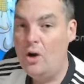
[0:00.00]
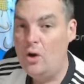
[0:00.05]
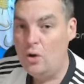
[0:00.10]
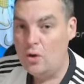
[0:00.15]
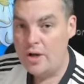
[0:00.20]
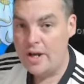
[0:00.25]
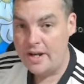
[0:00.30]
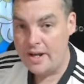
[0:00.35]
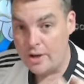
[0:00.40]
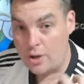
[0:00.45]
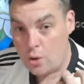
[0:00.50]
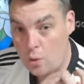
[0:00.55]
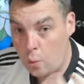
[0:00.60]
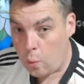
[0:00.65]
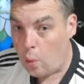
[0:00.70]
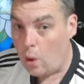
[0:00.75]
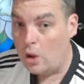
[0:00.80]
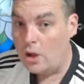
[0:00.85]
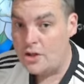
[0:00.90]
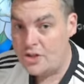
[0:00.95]
looking at
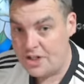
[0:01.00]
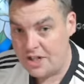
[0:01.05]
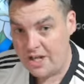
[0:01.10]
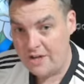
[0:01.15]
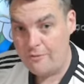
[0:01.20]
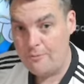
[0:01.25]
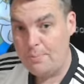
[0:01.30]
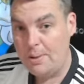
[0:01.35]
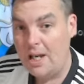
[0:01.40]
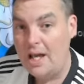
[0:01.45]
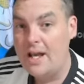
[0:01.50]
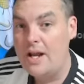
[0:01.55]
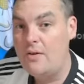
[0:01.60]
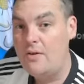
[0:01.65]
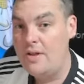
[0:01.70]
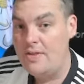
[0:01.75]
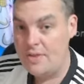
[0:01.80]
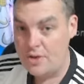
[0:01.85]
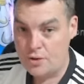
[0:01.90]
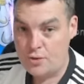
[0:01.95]
quality of player
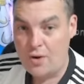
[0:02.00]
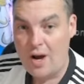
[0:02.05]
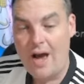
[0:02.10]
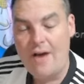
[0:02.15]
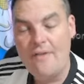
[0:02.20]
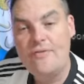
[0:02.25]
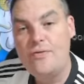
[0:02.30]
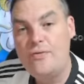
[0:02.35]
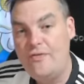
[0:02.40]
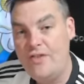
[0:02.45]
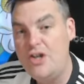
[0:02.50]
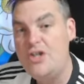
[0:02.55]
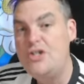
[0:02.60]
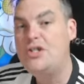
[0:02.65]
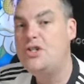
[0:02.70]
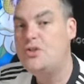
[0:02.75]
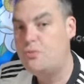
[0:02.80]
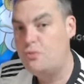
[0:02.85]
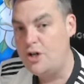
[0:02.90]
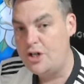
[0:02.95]
in the draft
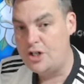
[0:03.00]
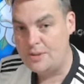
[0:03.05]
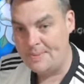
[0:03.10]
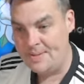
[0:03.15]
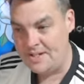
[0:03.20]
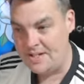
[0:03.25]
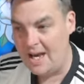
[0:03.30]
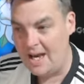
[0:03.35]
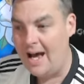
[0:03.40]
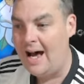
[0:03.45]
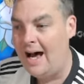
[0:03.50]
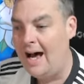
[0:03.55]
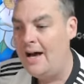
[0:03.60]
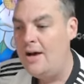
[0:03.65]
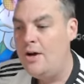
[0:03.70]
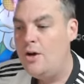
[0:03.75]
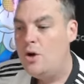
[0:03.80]
versus Richmond are.